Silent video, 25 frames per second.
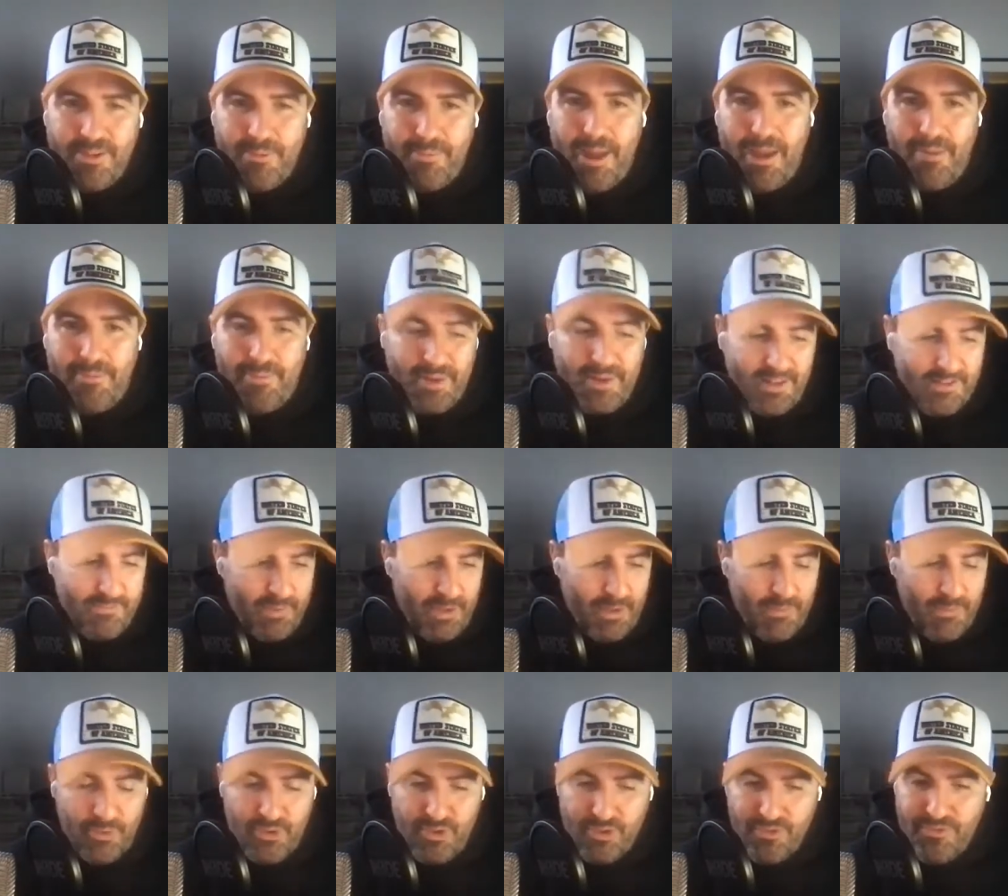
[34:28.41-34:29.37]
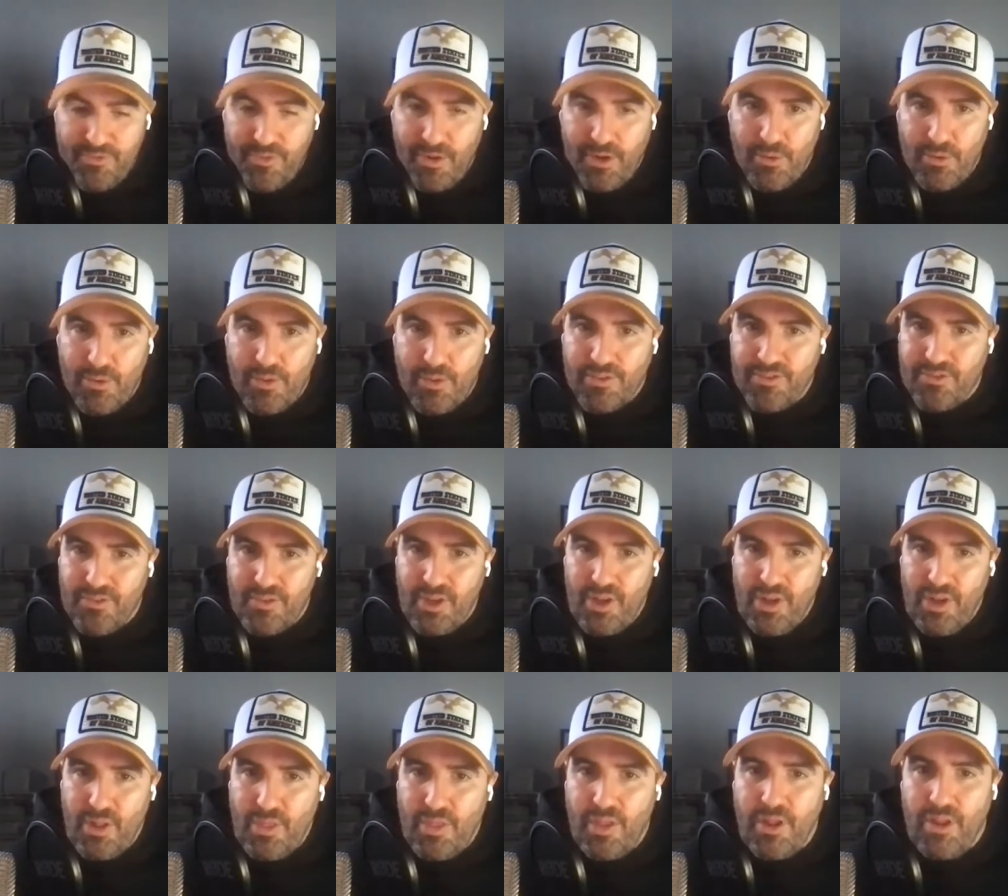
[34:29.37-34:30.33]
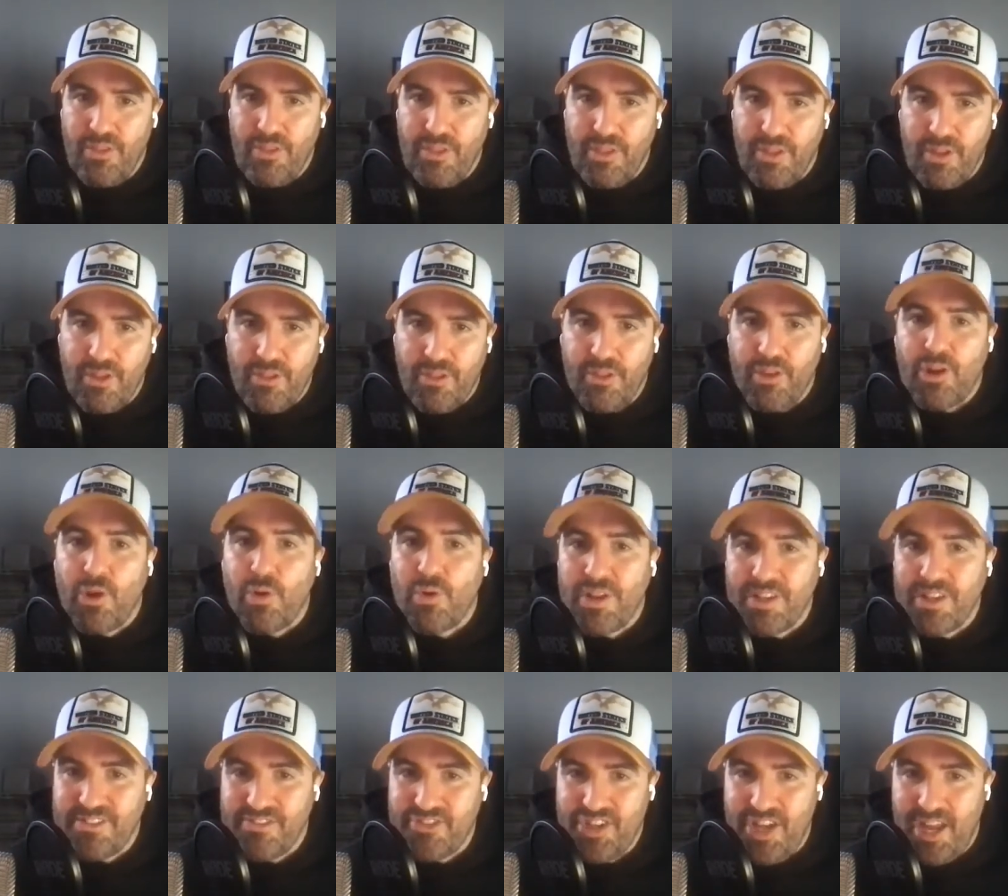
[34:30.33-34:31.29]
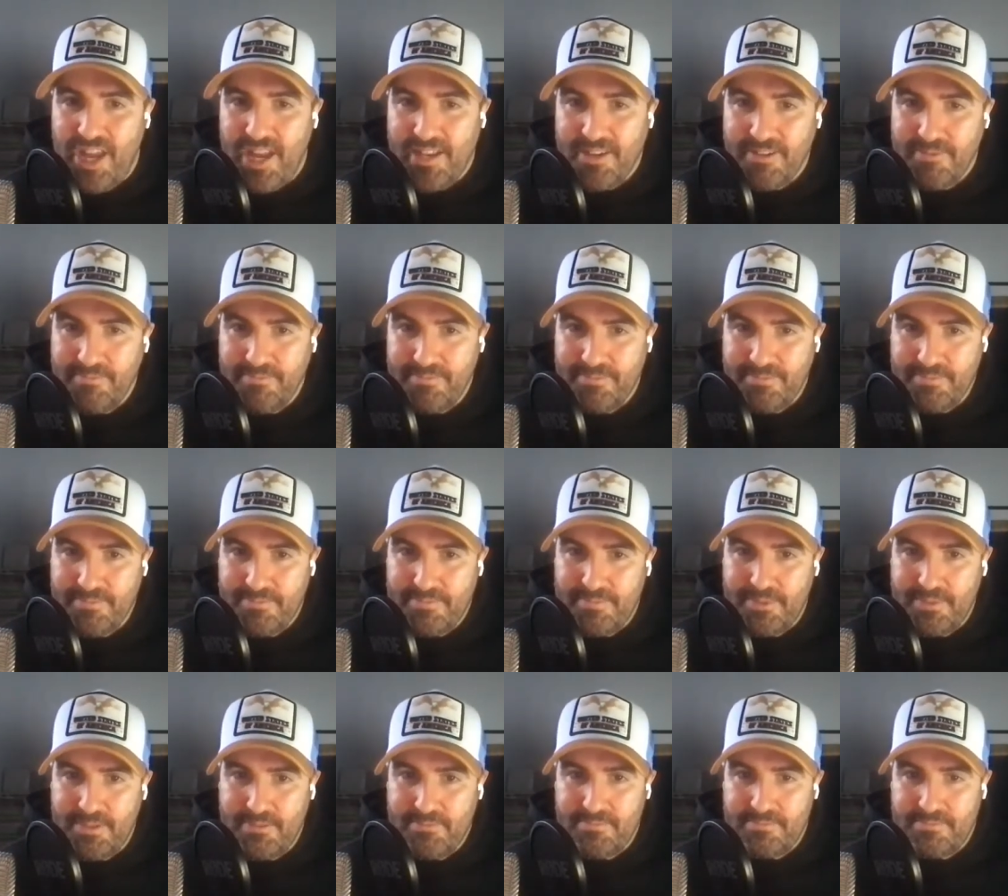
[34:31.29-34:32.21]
that ends up happening is people just follow the longest chain.